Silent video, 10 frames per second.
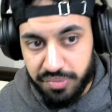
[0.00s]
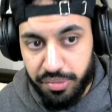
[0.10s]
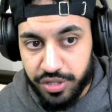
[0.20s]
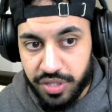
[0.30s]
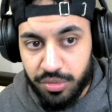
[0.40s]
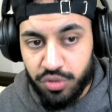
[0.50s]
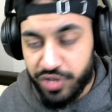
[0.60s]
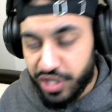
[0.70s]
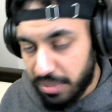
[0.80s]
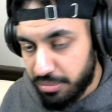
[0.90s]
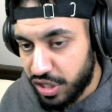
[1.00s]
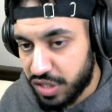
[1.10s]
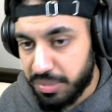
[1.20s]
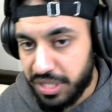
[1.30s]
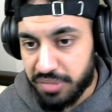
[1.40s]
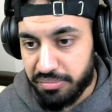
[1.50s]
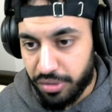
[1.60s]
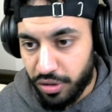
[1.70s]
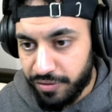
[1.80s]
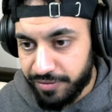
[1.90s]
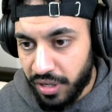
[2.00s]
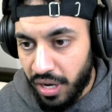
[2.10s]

possible. Rechambering speeds improved.